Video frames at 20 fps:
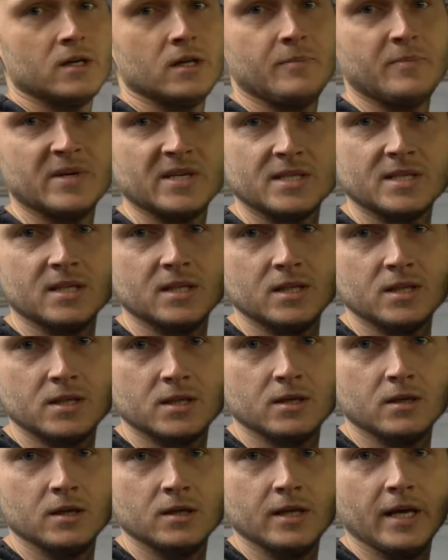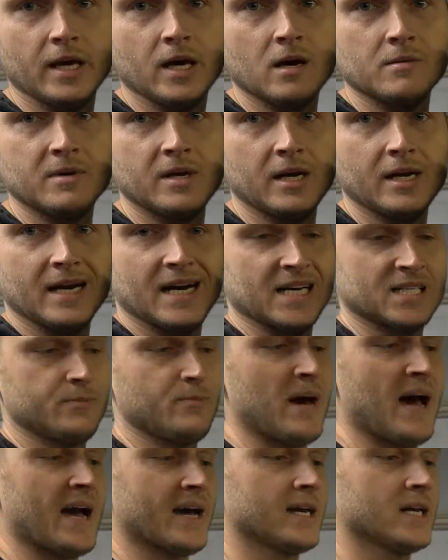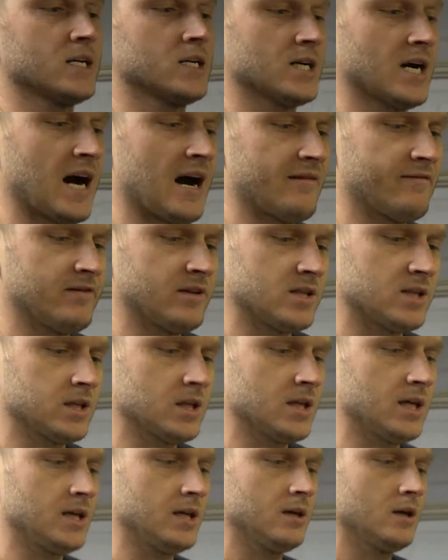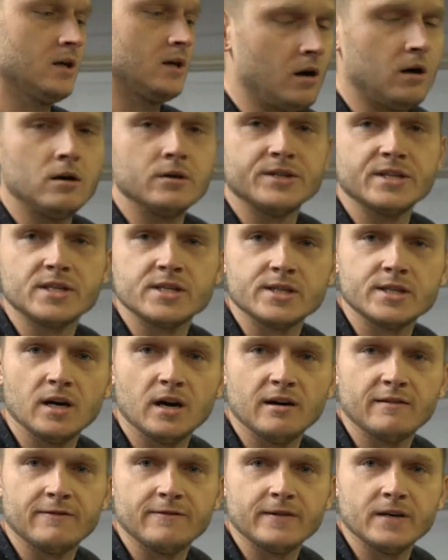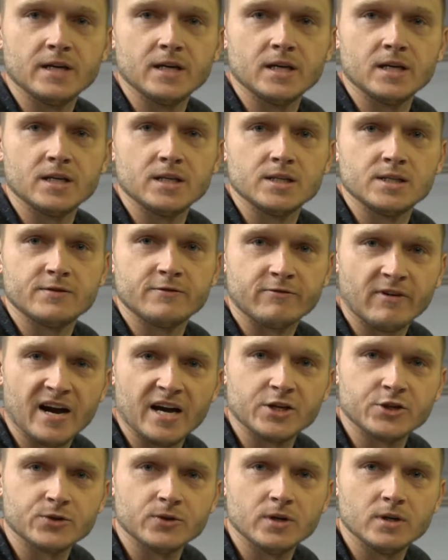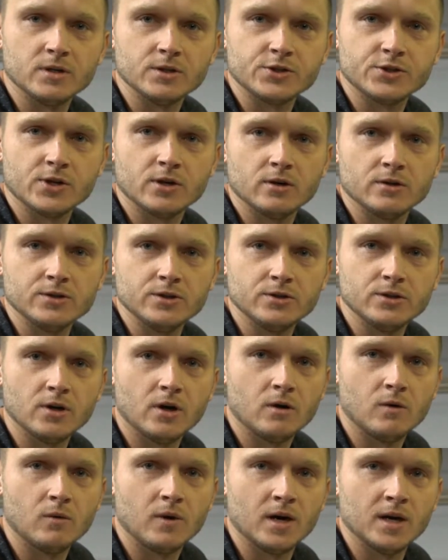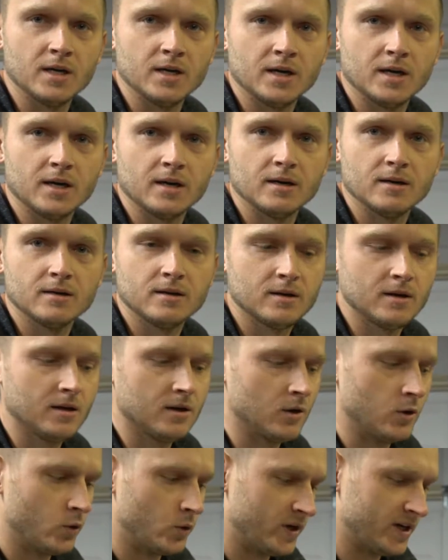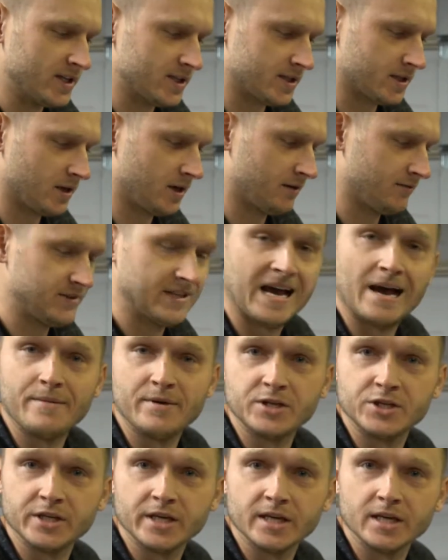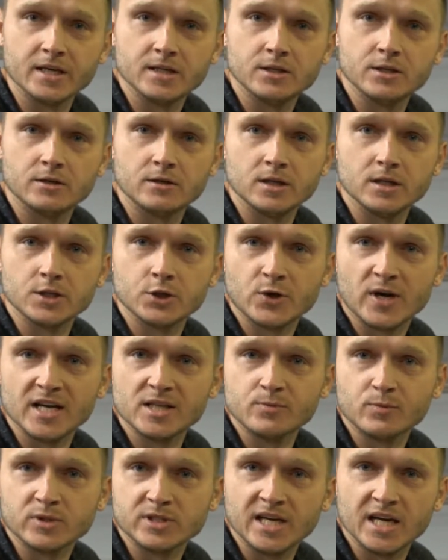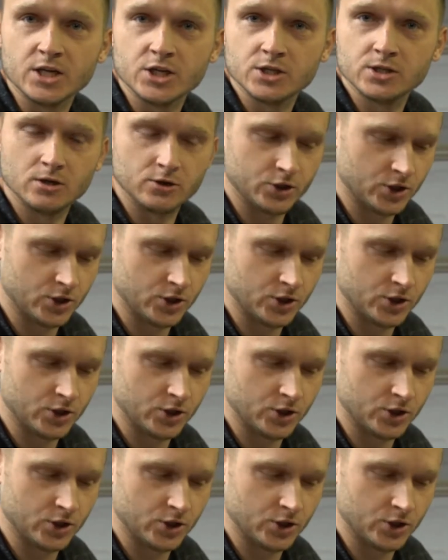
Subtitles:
the pistons. They come in a nice package. Obviously, all this stuff is fragile, so you don't want to risk of damaging it during transportation or